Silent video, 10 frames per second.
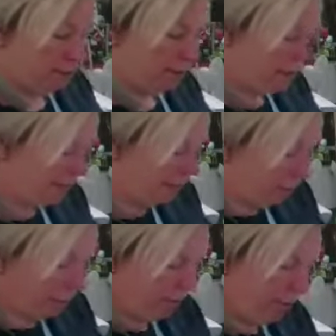
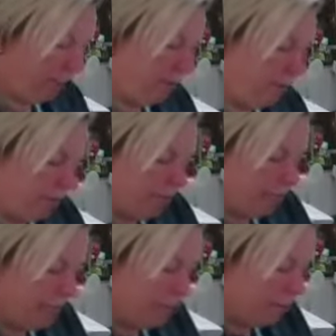tape your cling film
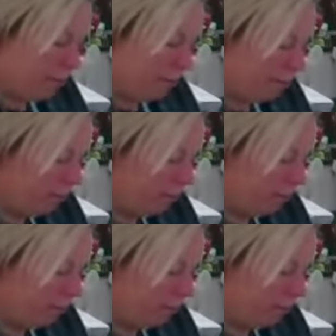down.